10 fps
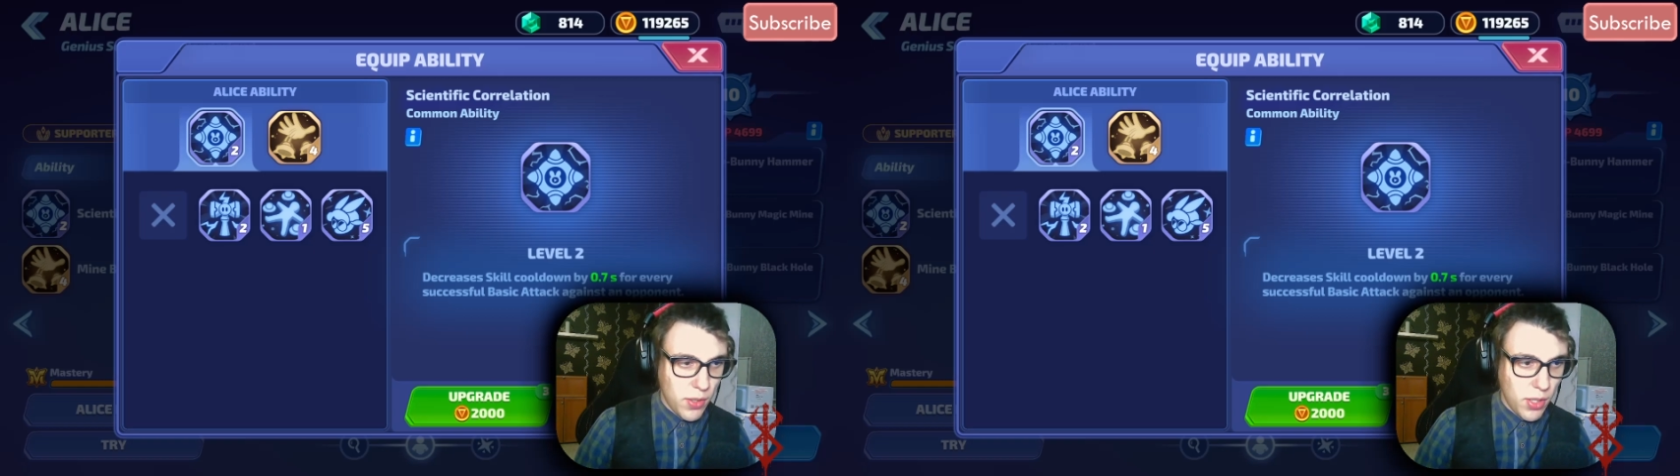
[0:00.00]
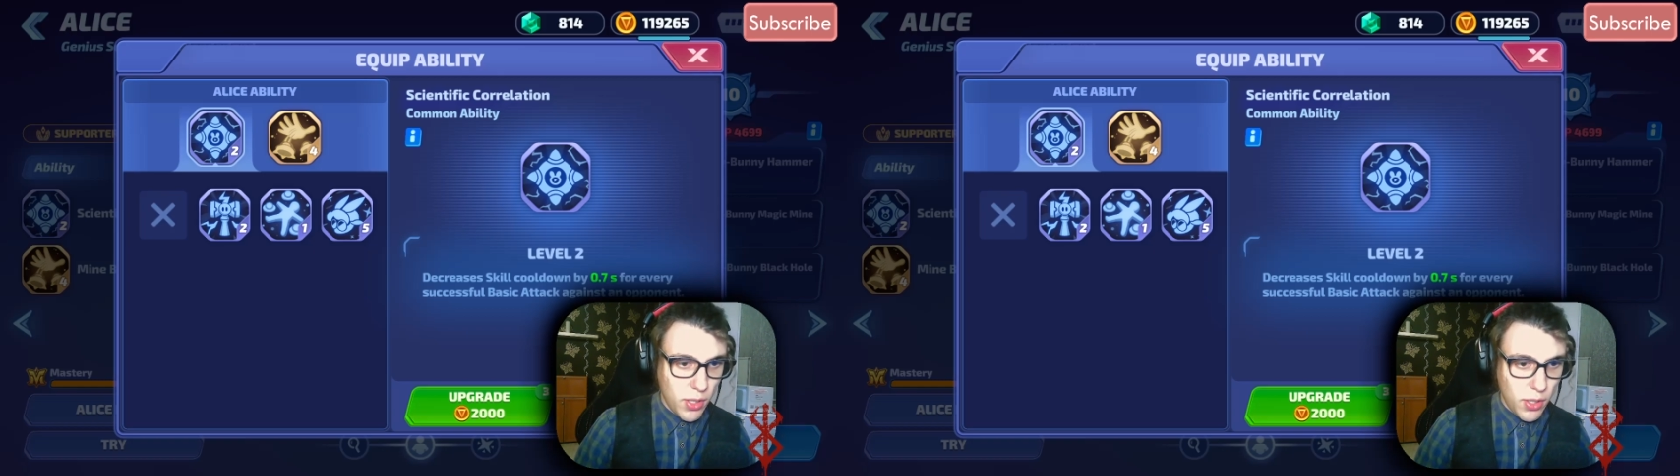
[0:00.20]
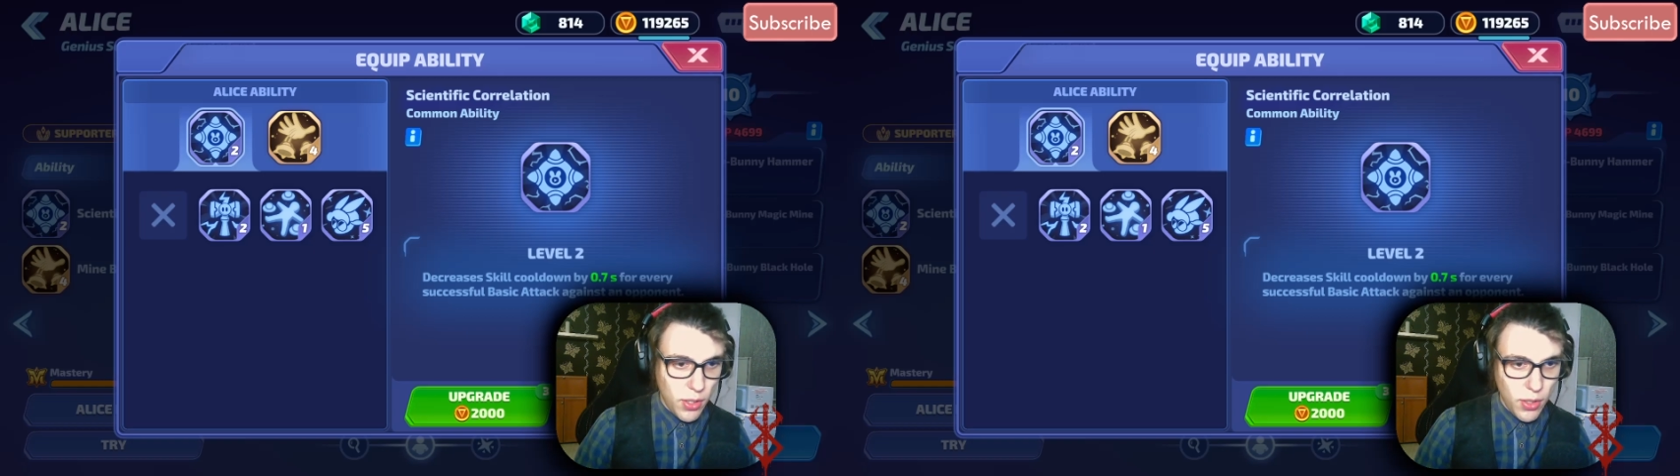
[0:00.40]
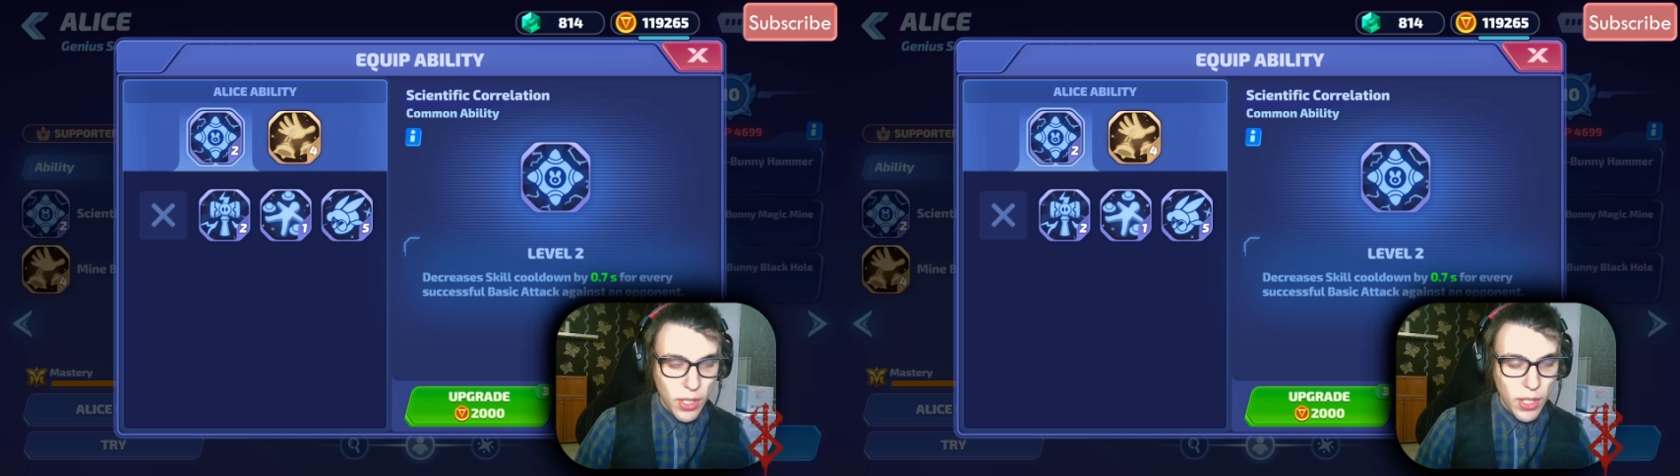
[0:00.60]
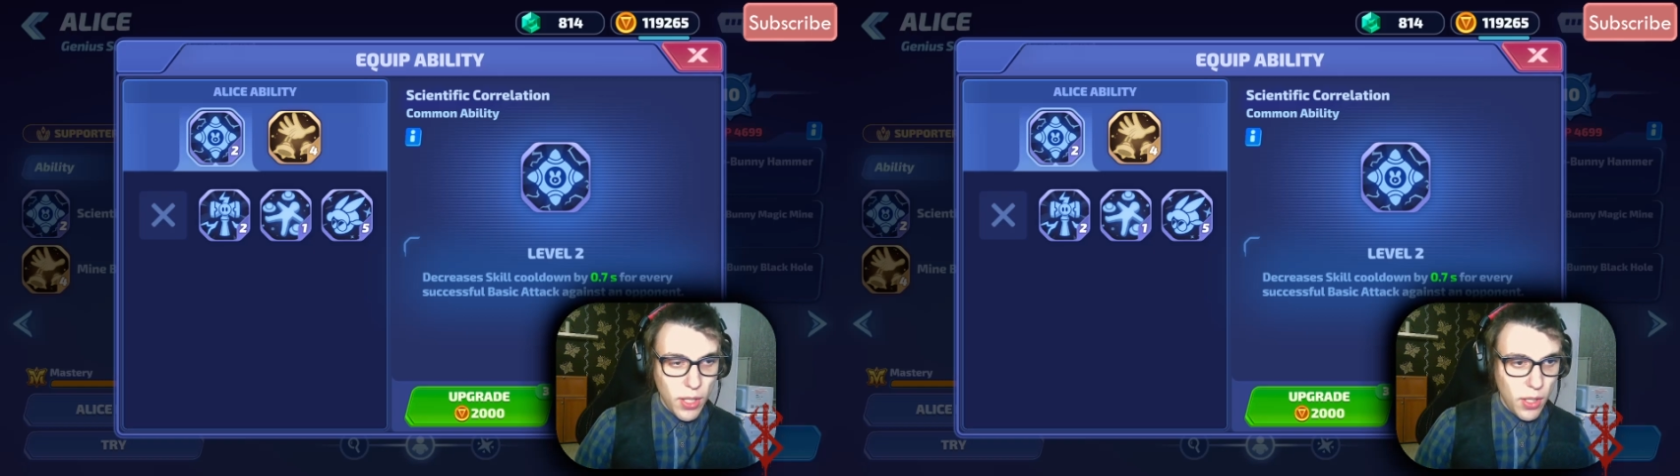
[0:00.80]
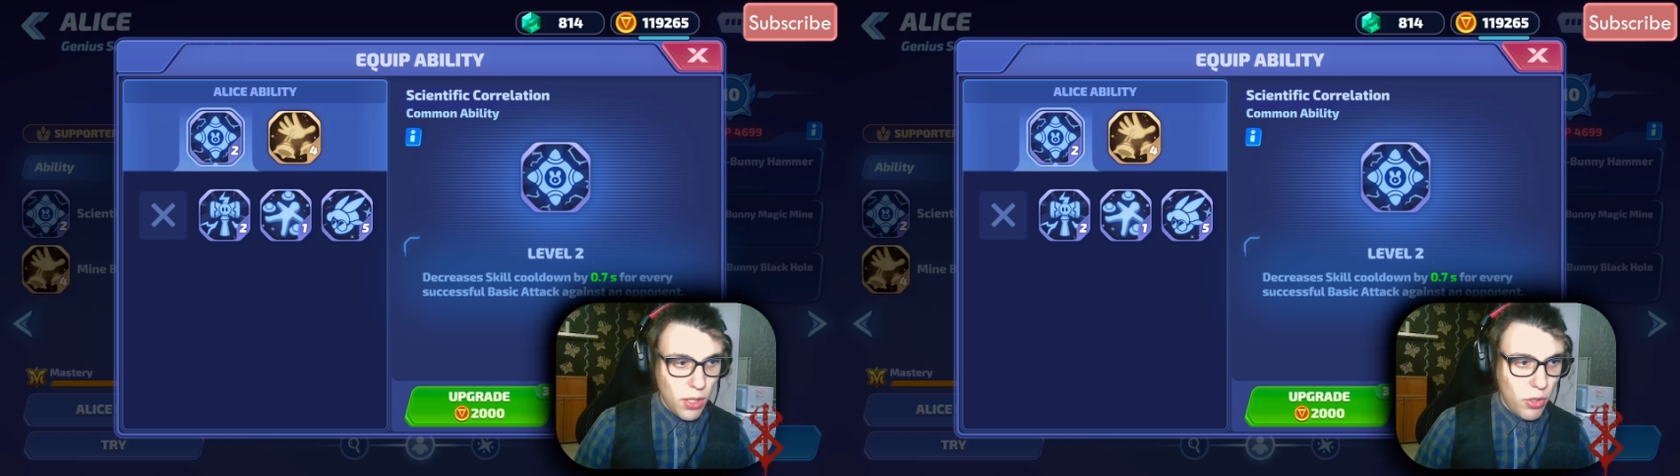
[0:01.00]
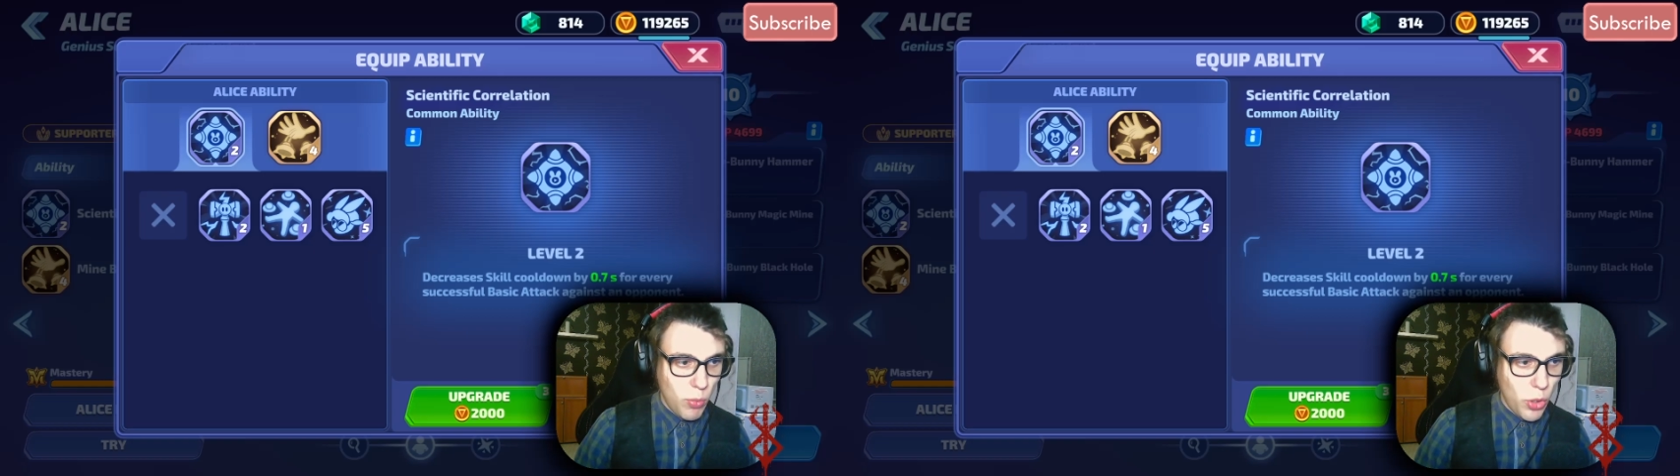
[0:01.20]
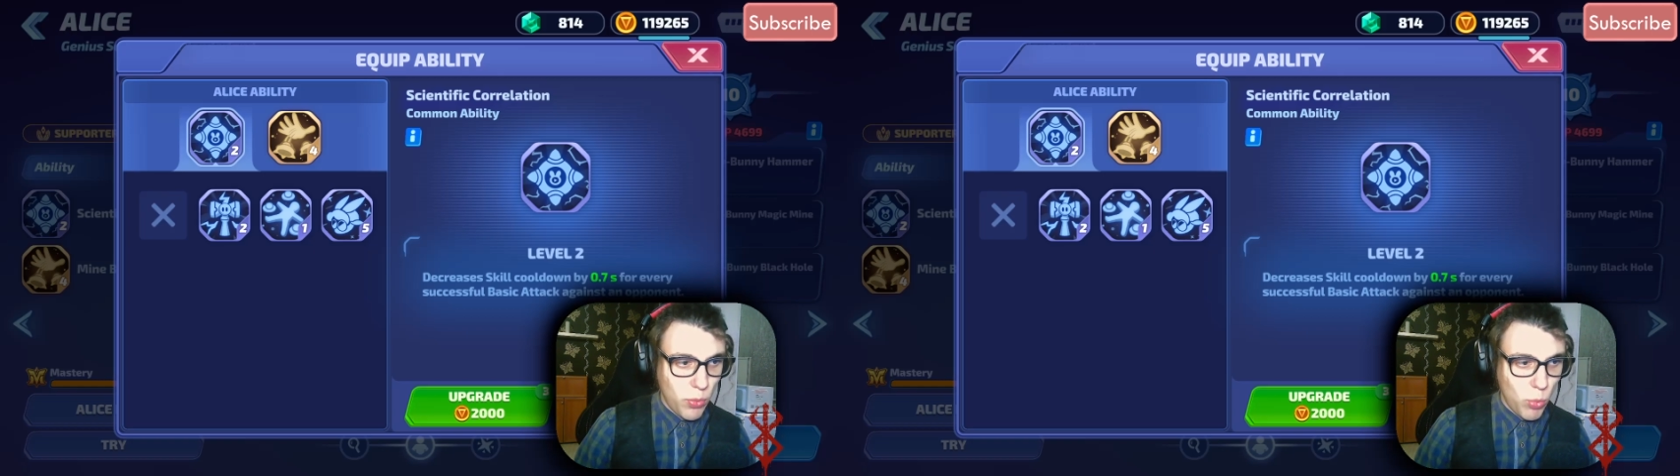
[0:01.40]

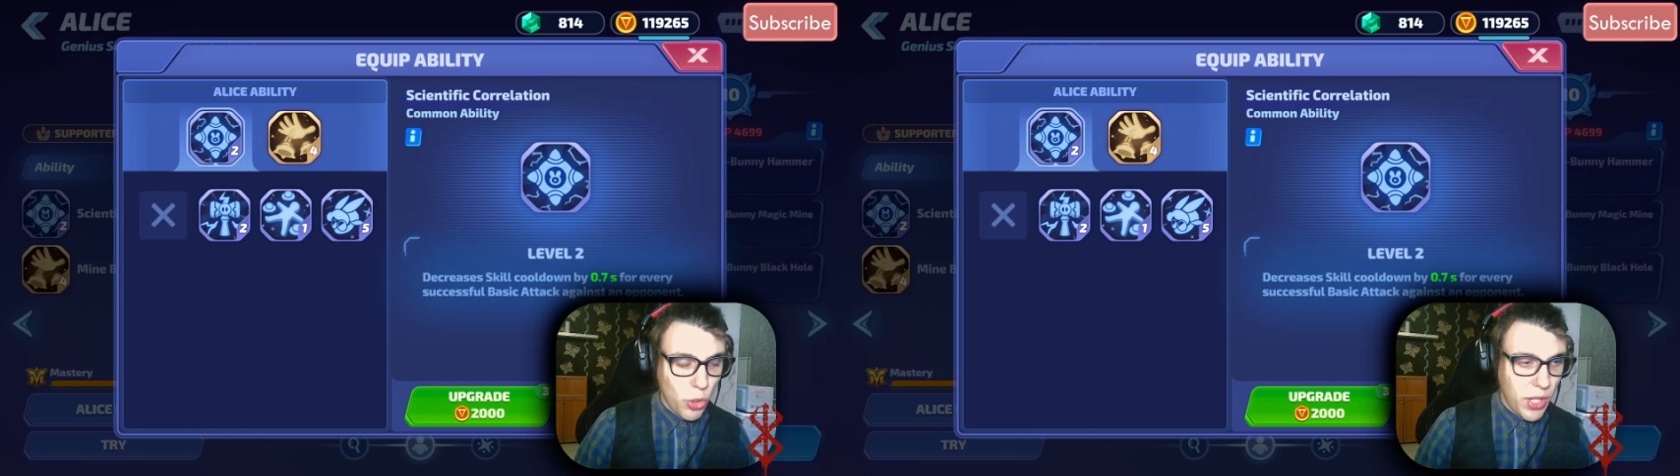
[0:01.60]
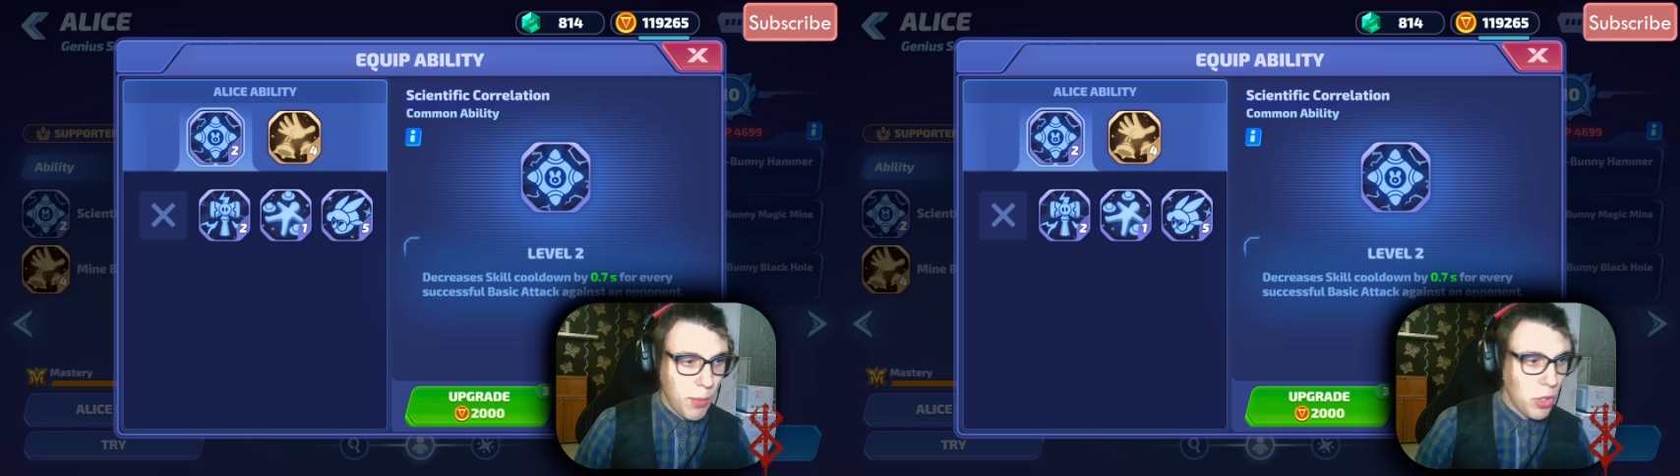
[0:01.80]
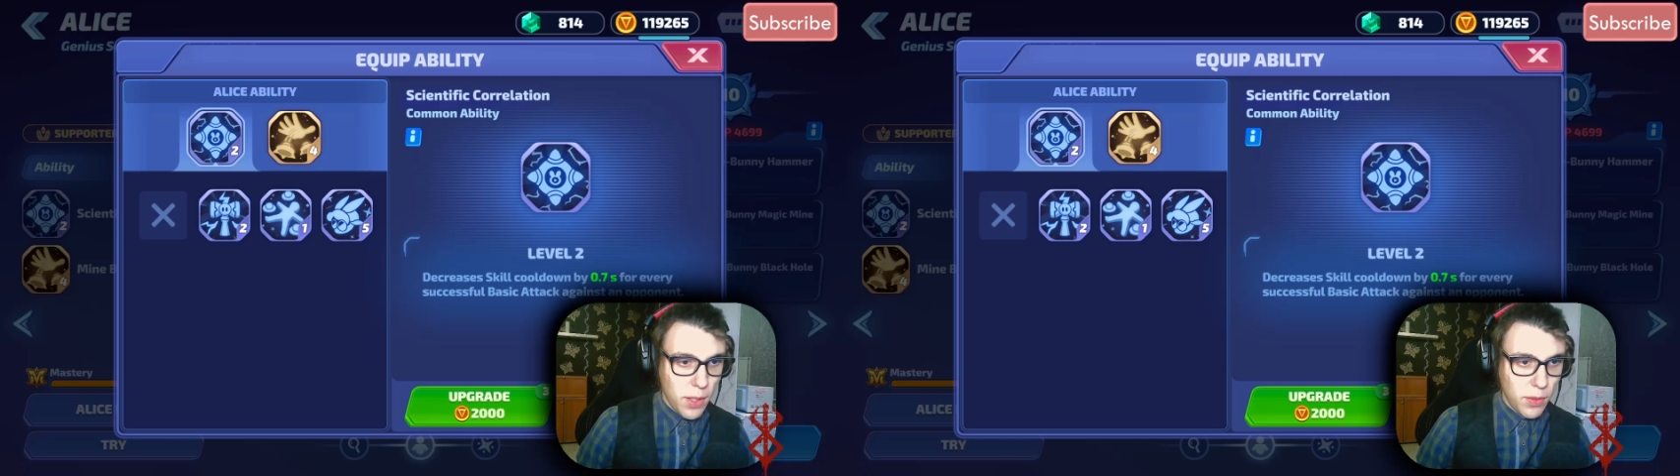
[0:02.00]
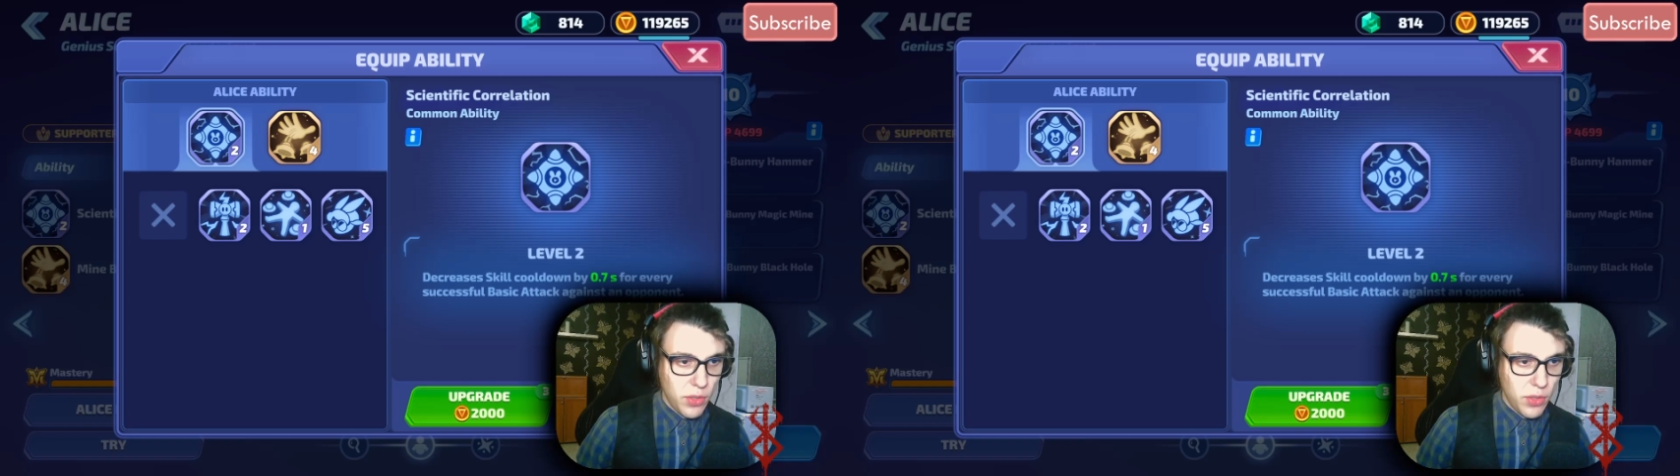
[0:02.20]
more damage.